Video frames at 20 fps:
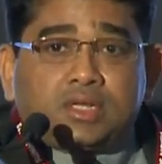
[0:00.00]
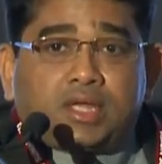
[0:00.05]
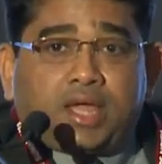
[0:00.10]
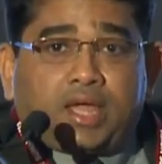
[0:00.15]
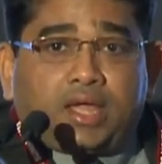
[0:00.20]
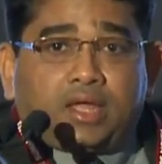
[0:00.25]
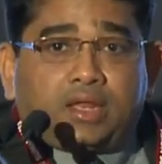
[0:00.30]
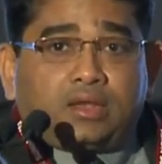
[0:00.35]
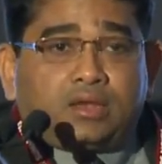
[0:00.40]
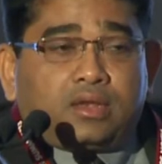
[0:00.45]

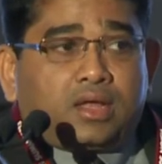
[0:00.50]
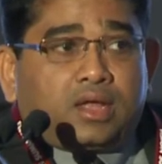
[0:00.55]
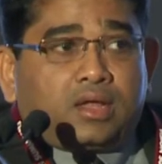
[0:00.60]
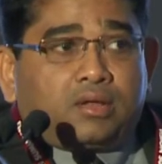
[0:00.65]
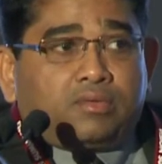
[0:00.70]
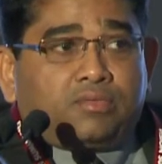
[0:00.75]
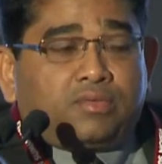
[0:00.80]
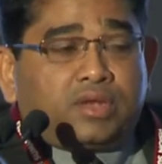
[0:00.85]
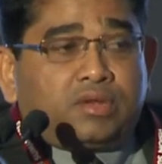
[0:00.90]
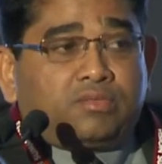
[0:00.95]
And
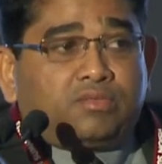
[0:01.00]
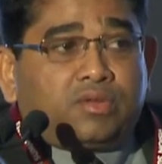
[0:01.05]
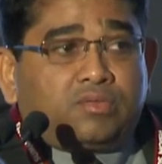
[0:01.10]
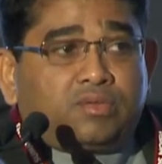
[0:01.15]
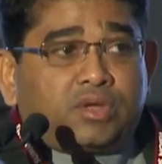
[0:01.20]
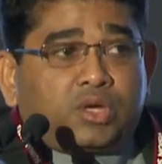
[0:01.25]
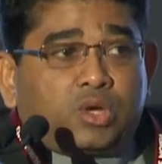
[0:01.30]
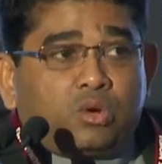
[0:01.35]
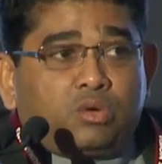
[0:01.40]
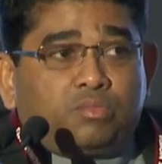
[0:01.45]
when
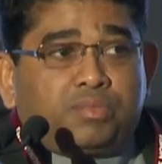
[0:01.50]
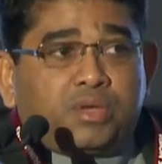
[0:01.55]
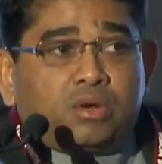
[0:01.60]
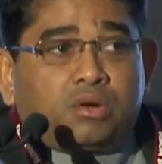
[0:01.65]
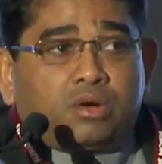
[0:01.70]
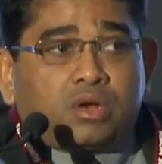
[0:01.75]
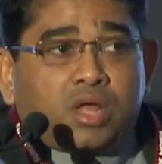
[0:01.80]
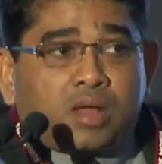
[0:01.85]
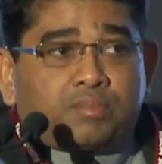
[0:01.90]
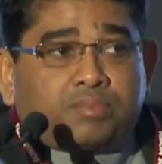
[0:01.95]
we go
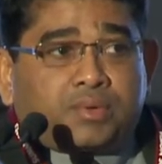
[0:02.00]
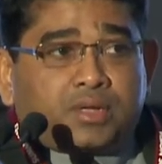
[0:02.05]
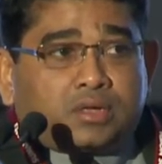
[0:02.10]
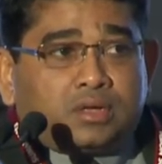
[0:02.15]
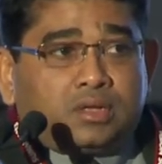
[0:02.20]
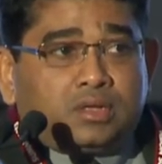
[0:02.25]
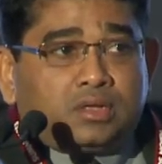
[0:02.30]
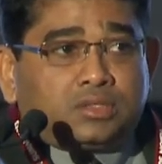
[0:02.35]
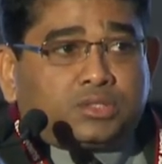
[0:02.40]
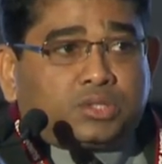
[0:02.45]
beyond
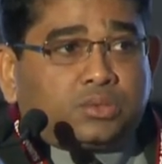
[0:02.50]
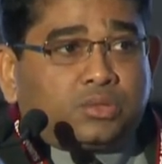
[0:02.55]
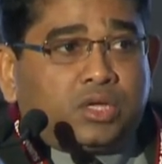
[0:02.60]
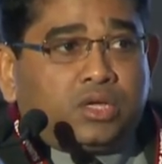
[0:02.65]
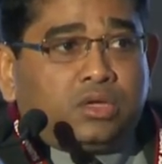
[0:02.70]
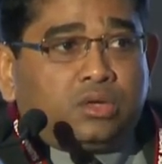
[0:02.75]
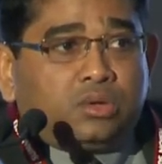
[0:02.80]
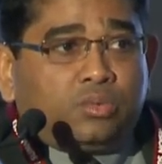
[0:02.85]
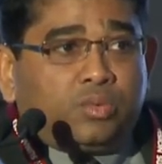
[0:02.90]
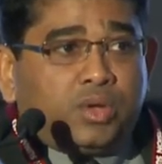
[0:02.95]
optical to
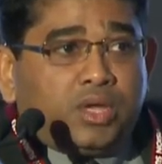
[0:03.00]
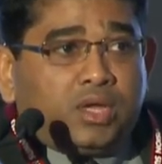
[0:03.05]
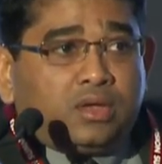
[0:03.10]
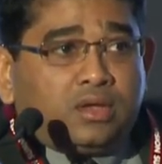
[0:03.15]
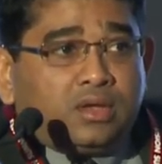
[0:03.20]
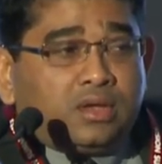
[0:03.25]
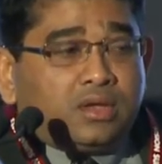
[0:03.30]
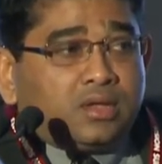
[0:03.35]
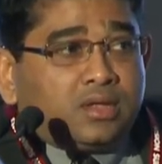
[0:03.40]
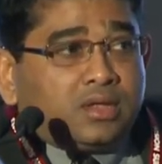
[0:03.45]

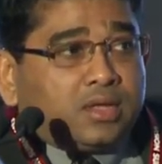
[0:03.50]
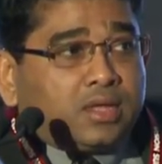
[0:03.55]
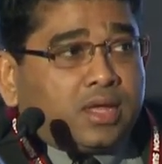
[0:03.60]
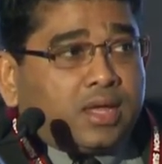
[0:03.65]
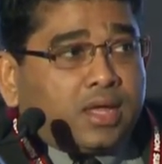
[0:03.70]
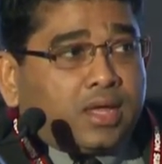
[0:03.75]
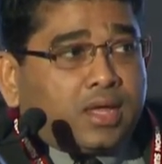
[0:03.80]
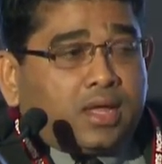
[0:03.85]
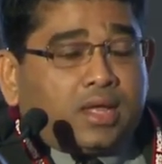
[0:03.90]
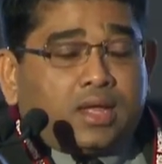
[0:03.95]
EUV,
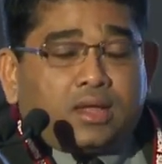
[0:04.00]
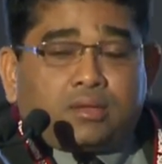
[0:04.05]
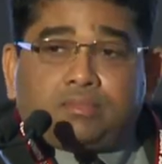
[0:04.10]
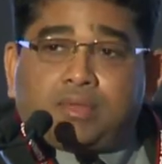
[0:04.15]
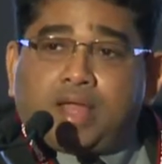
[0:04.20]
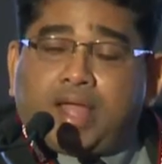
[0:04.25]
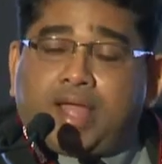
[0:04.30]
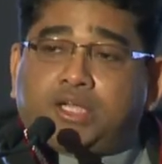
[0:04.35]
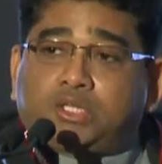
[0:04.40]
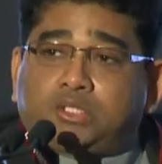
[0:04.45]

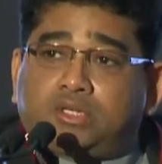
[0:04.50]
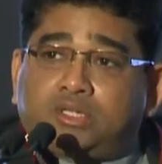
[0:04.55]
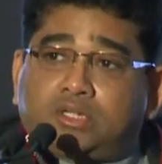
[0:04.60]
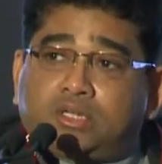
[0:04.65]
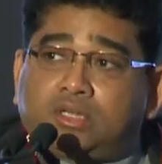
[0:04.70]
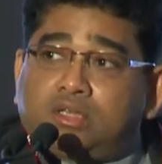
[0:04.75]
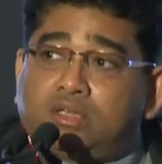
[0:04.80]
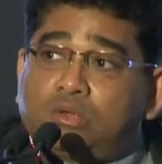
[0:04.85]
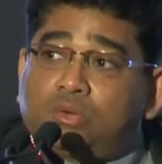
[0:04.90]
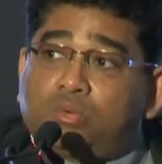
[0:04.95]
actually
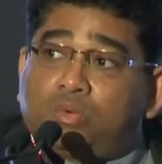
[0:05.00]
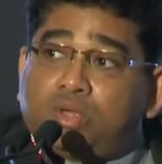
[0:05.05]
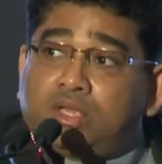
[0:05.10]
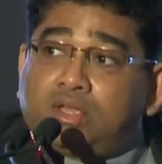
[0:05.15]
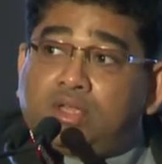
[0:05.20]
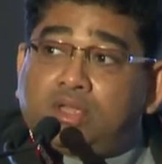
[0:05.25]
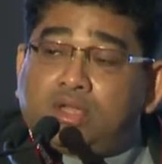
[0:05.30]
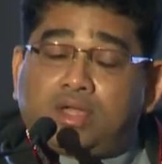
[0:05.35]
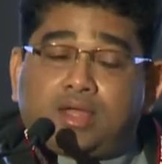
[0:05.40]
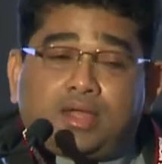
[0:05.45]
the
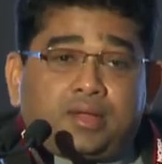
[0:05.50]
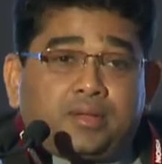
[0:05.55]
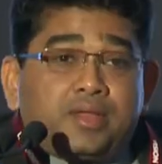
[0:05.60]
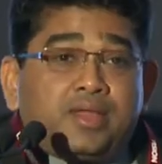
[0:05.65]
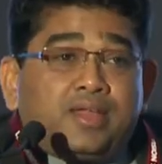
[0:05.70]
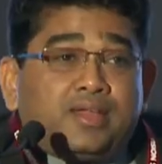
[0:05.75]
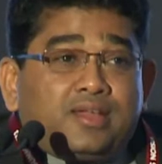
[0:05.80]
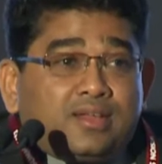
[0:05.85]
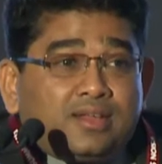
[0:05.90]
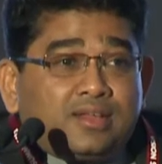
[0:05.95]
EUV,
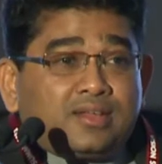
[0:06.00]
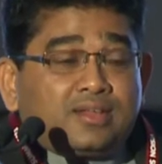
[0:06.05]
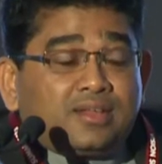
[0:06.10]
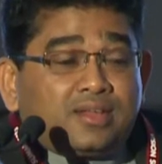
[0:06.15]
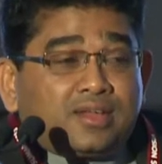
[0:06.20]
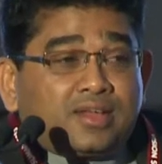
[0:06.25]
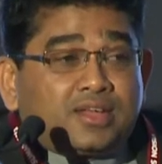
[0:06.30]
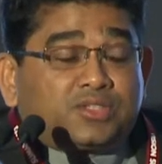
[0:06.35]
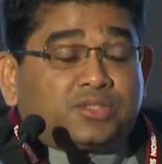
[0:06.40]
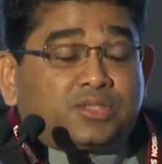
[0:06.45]

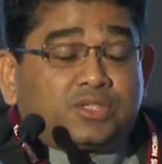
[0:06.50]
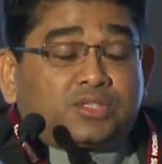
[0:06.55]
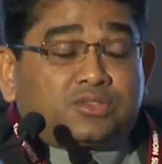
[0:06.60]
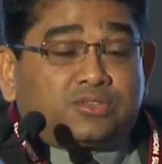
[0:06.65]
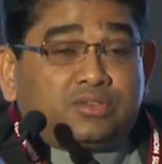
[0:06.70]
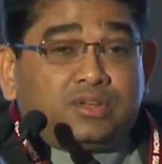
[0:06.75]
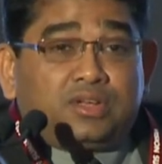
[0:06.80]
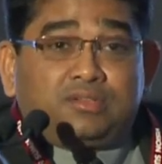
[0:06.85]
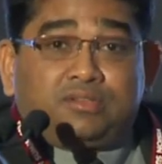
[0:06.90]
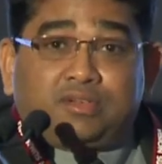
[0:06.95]
it's
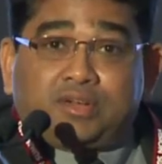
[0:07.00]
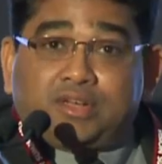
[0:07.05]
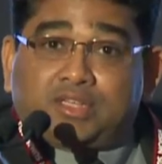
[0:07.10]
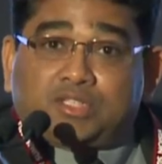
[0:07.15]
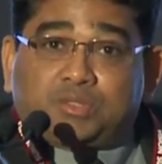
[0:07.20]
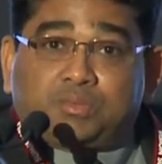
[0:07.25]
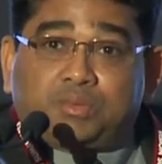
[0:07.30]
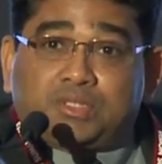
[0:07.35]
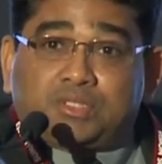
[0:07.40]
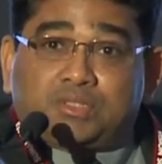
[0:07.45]
really very
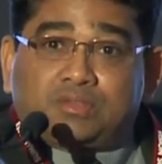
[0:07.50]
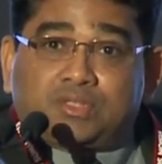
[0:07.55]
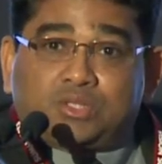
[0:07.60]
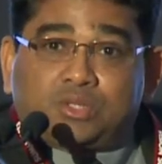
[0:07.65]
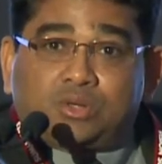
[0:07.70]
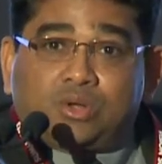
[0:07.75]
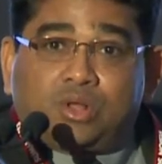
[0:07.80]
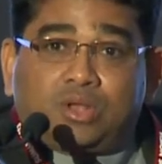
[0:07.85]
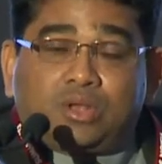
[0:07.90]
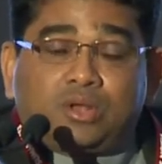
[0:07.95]
expensive, as
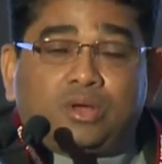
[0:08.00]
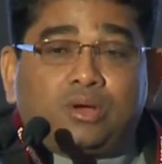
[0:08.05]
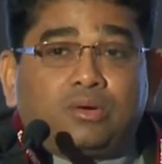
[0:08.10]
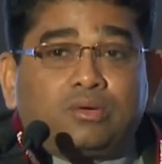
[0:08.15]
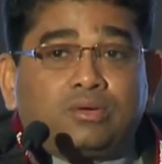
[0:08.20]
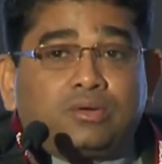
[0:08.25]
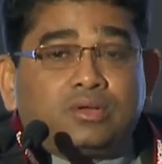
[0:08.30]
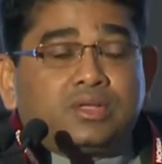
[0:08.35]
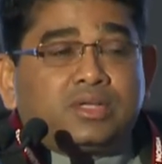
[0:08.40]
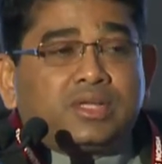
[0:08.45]
you all
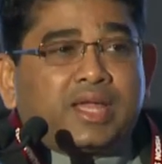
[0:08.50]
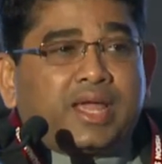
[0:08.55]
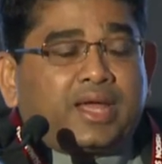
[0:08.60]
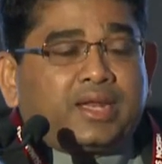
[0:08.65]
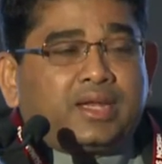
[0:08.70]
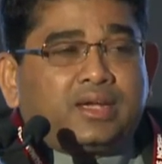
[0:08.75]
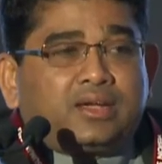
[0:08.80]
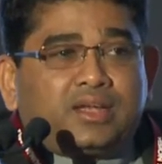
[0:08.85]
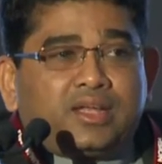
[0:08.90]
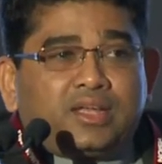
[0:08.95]
know.
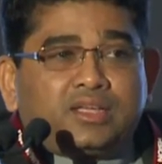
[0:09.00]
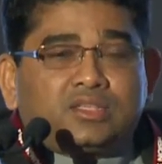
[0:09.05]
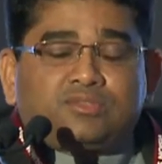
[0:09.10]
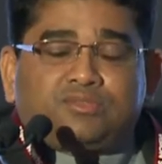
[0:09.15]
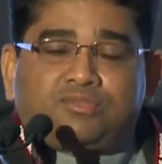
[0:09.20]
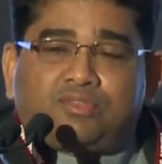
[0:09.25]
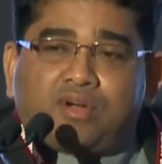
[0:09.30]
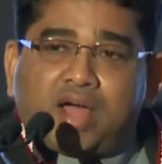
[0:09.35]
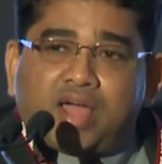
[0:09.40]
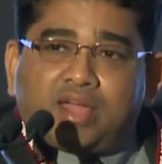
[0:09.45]
And it takes
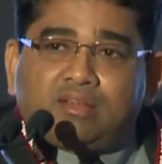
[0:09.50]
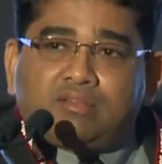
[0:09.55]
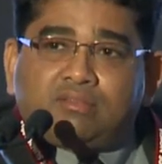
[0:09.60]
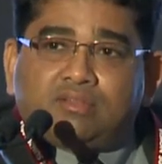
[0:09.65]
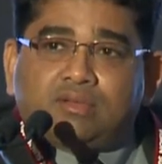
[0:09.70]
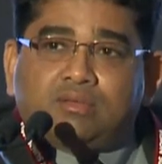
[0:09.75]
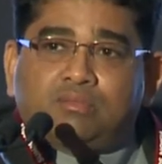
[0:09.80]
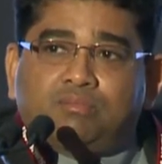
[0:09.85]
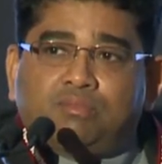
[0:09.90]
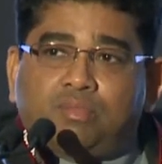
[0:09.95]
5
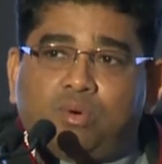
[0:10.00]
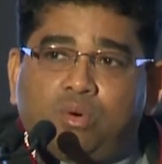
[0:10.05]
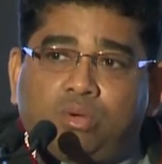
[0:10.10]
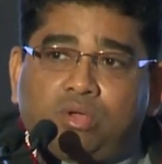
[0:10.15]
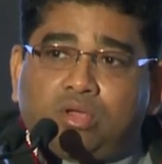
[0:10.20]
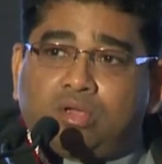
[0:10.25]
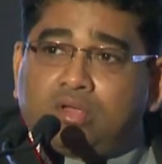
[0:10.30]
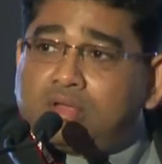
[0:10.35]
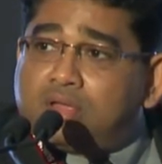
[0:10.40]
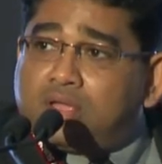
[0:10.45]

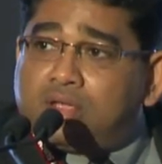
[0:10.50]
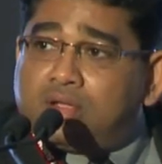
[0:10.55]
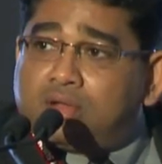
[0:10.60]
Boeing